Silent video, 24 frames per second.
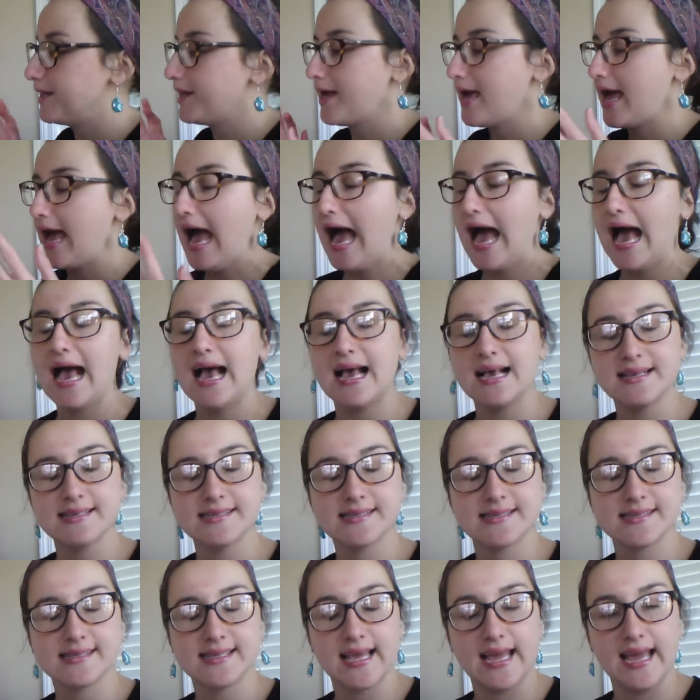As
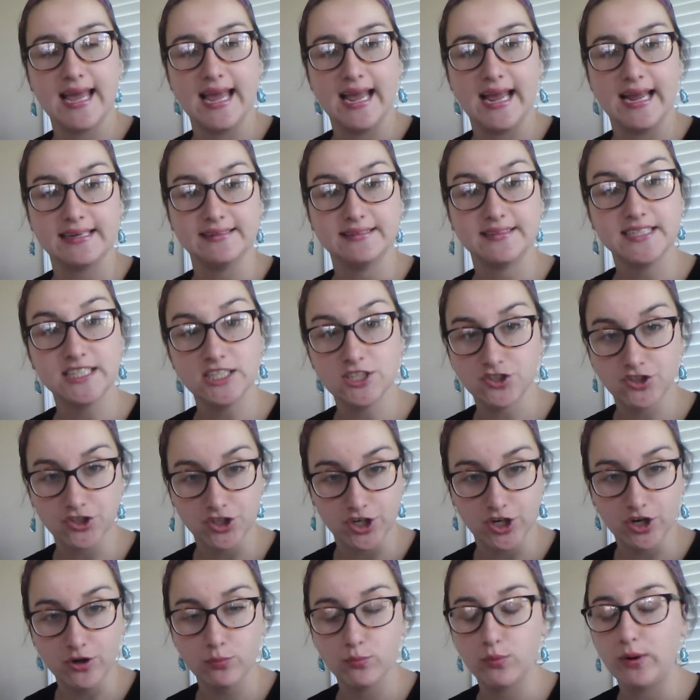a
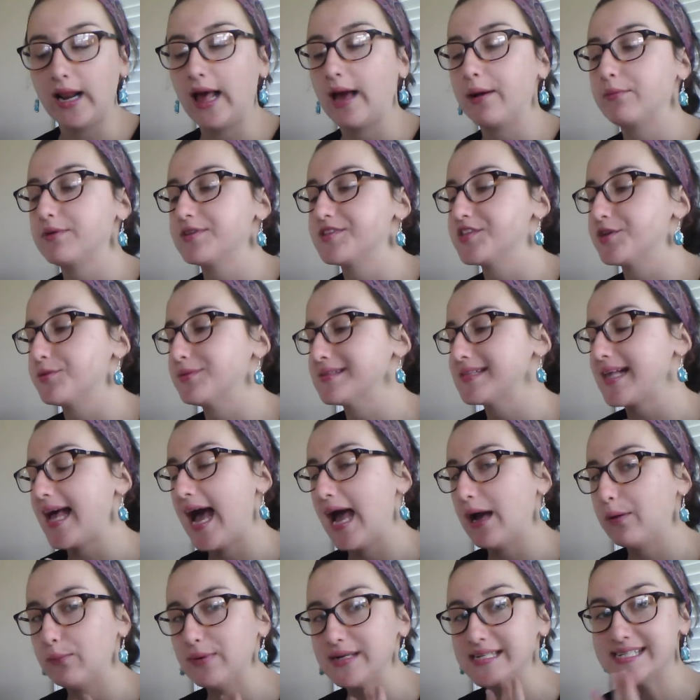teacher, what I would do is I
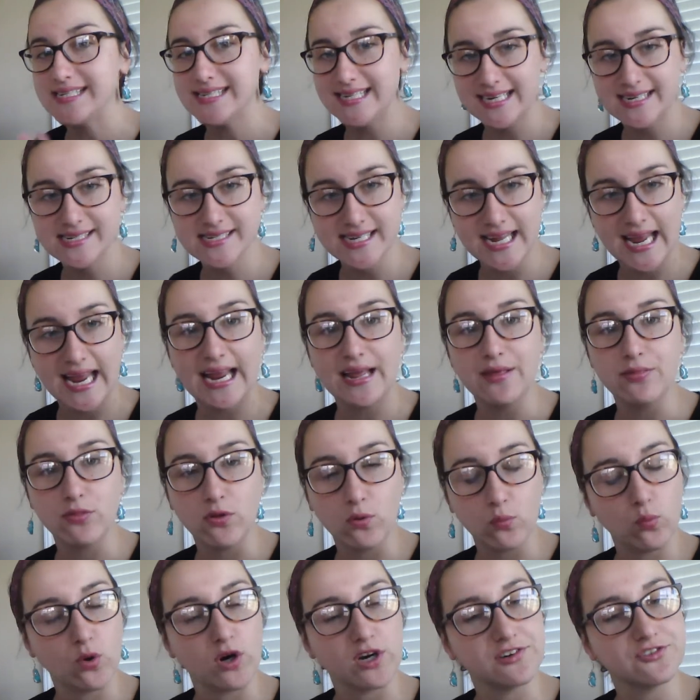would dictate the
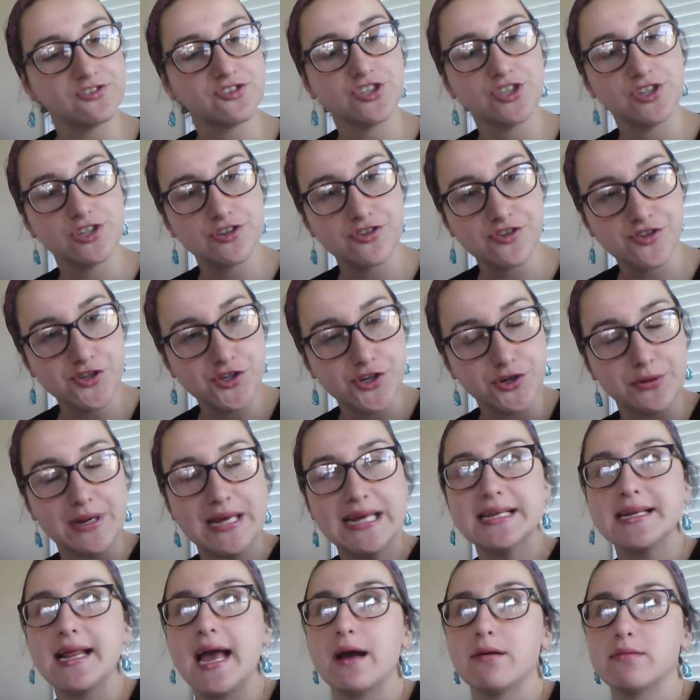word to the student.
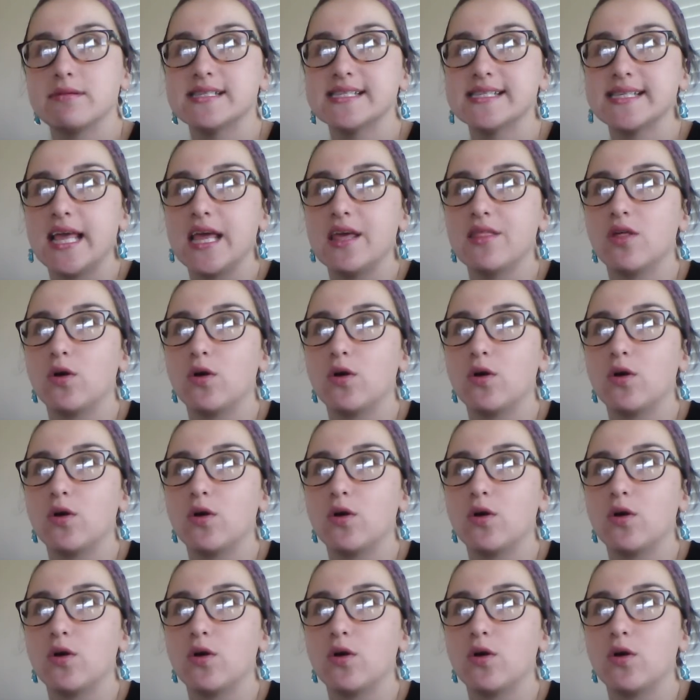I would say the